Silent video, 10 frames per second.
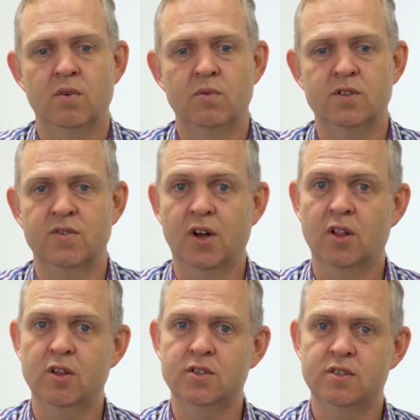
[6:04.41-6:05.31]
which is very
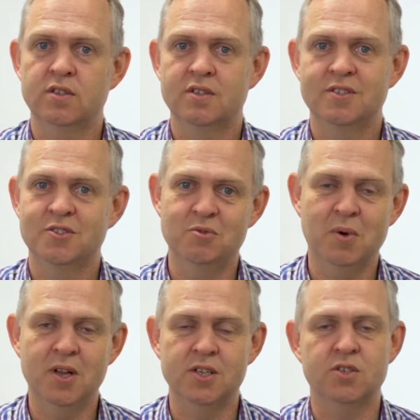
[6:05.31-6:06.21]
close to
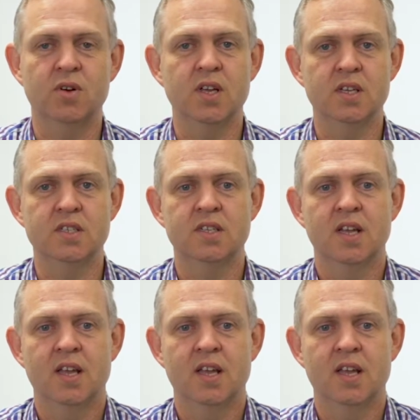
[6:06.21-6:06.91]
my industry, is